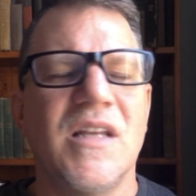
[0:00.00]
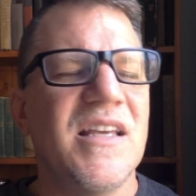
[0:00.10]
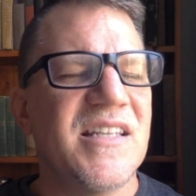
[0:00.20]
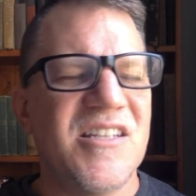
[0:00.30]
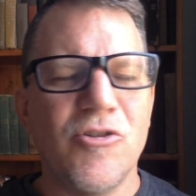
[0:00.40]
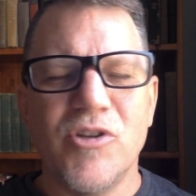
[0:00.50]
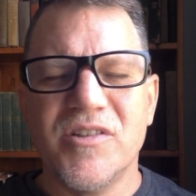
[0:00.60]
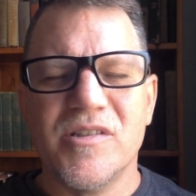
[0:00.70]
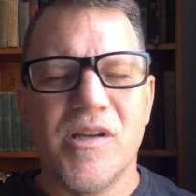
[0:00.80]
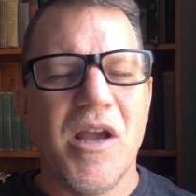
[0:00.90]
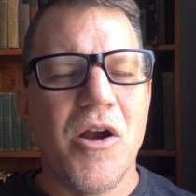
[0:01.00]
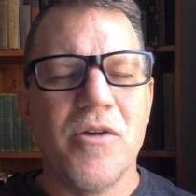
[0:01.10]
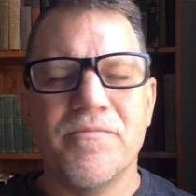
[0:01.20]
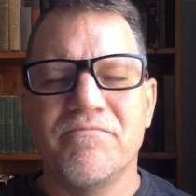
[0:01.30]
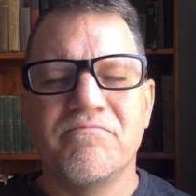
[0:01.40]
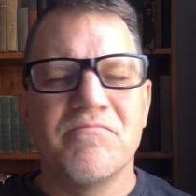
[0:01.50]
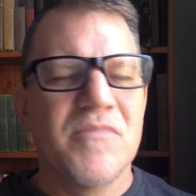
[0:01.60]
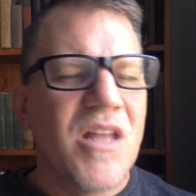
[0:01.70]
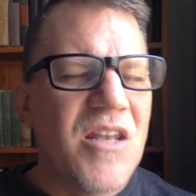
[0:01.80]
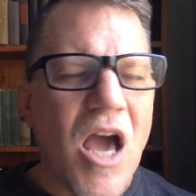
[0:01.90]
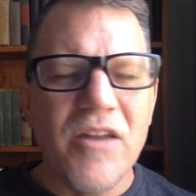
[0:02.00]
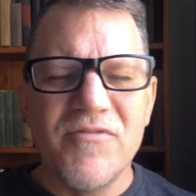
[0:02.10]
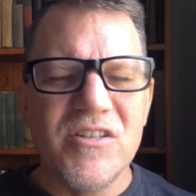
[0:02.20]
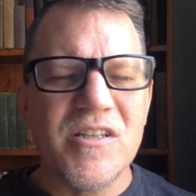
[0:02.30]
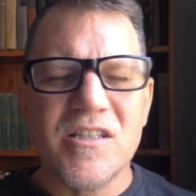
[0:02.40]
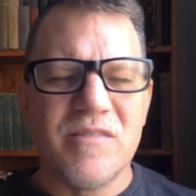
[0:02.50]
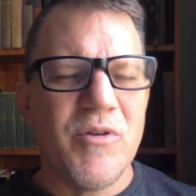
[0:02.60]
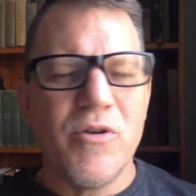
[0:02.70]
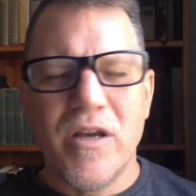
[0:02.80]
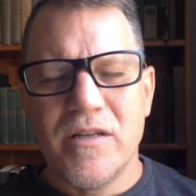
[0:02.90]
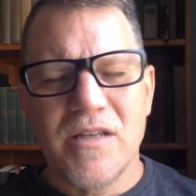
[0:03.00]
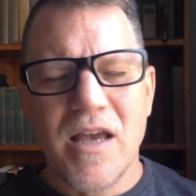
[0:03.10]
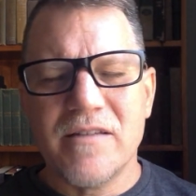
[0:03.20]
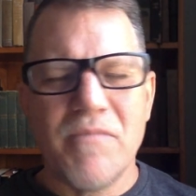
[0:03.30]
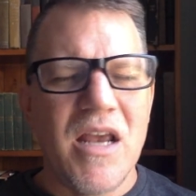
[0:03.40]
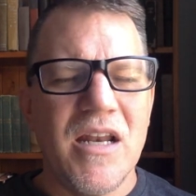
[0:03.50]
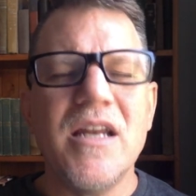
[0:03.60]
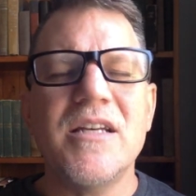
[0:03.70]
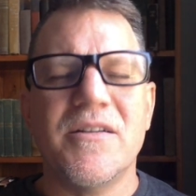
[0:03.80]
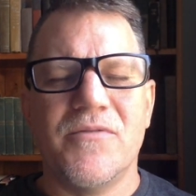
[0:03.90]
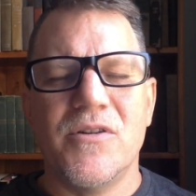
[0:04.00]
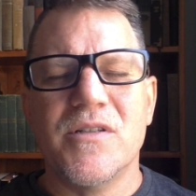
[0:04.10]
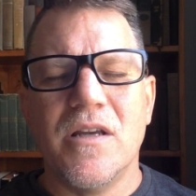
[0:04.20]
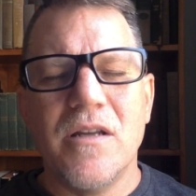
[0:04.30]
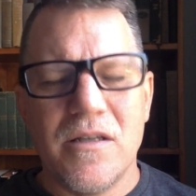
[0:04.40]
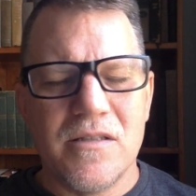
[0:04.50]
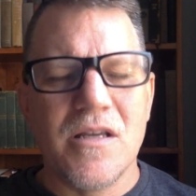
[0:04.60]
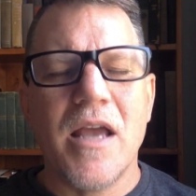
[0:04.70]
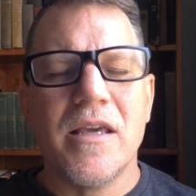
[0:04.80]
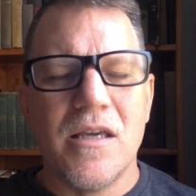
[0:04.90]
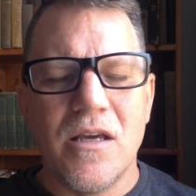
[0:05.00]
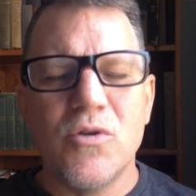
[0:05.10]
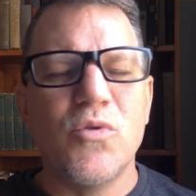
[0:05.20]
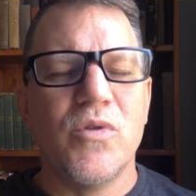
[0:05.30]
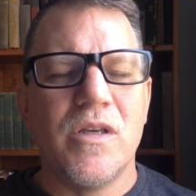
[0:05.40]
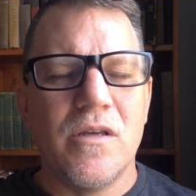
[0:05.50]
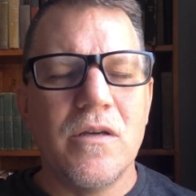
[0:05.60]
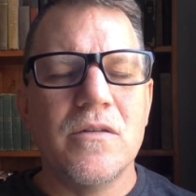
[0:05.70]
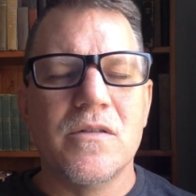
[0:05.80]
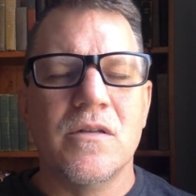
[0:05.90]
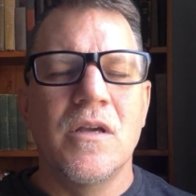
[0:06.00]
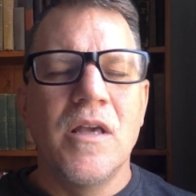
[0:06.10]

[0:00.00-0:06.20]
He still doesn't care. None of this experience has made any difference in his psyche and who he is.